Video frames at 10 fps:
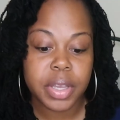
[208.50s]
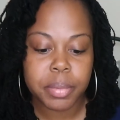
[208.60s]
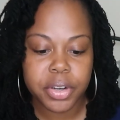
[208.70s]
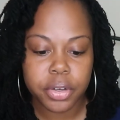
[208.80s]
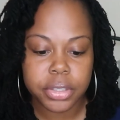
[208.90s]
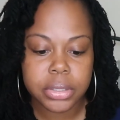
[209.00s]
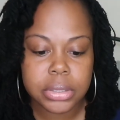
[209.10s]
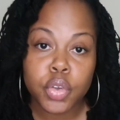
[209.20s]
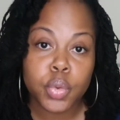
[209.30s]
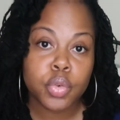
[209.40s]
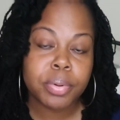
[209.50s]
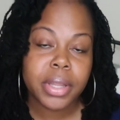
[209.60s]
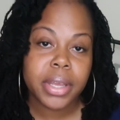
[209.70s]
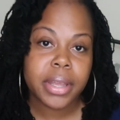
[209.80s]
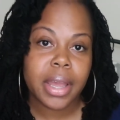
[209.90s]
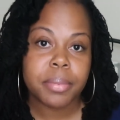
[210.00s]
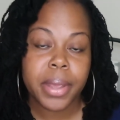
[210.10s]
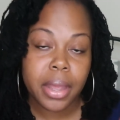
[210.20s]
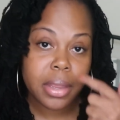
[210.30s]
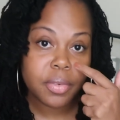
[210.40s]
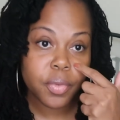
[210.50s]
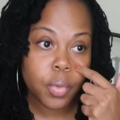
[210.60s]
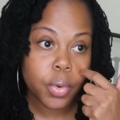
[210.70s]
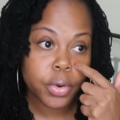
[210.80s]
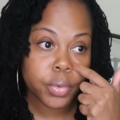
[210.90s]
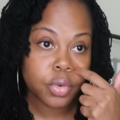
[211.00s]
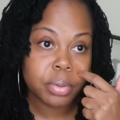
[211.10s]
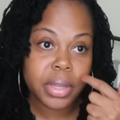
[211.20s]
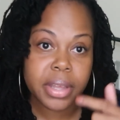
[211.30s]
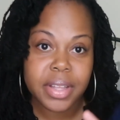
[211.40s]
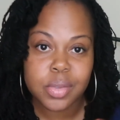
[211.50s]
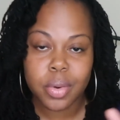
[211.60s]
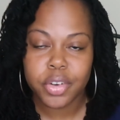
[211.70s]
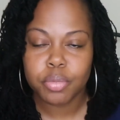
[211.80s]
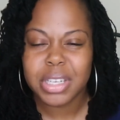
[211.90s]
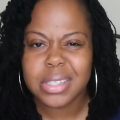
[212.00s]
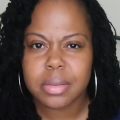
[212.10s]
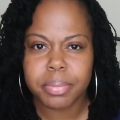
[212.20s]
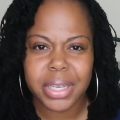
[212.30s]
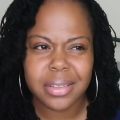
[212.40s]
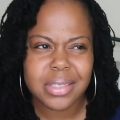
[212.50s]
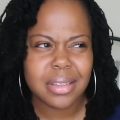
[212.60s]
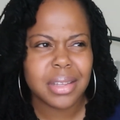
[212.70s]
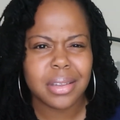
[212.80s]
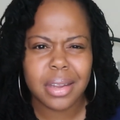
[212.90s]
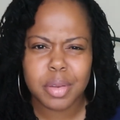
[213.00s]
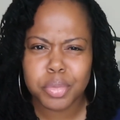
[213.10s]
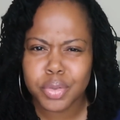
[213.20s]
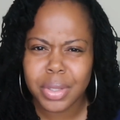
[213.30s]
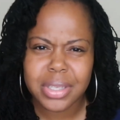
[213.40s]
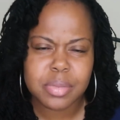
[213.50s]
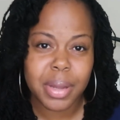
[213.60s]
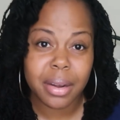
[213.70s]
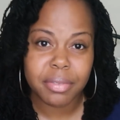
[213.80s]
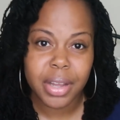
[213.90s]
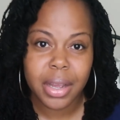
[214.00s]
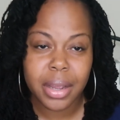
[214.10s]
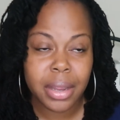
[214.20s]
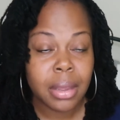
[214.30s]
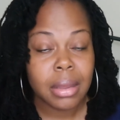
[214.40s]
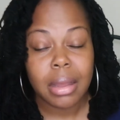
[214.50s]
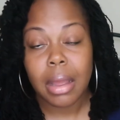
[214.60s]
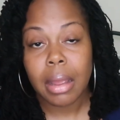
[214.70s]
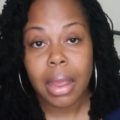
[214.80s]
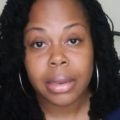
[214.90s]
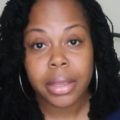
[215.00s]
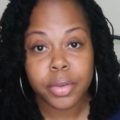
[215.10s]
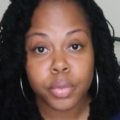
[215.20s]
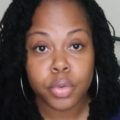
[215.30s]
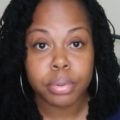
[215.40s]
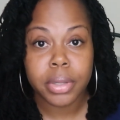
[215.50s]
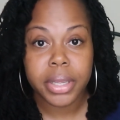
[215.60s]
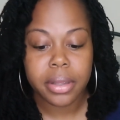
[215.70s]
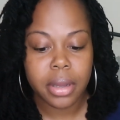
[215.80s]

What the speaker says: and my daughter. Google Play, I pay for Google Play. That's where I do my playlist. I think a lot of people do like Spotify. I like Google Play,